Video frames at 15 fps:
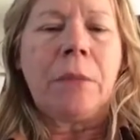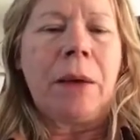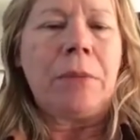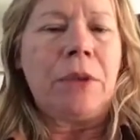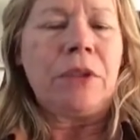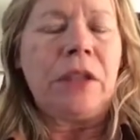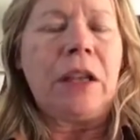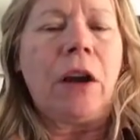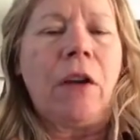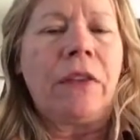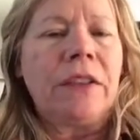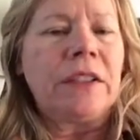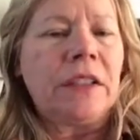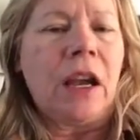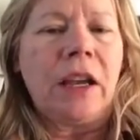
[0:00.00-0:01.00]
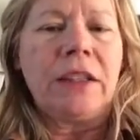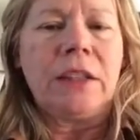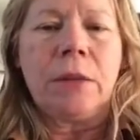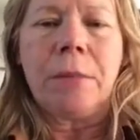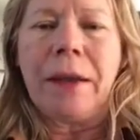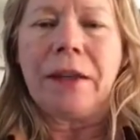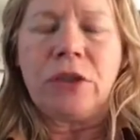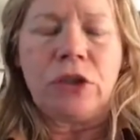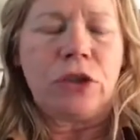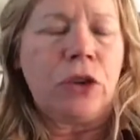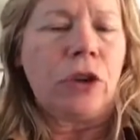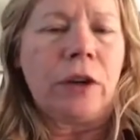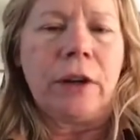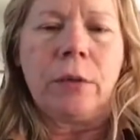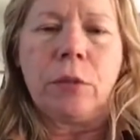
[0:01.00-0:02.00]
my music on the side to make
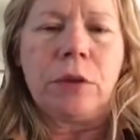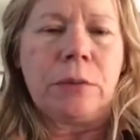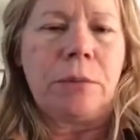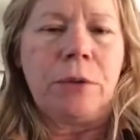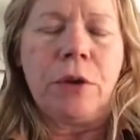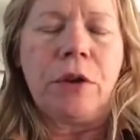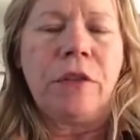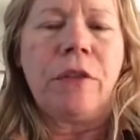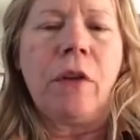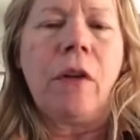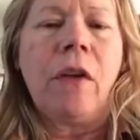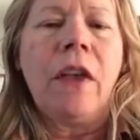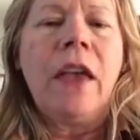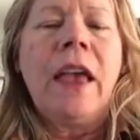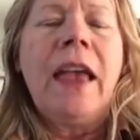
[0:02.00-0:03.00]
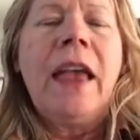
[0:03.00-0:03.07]
sure it was beautiful.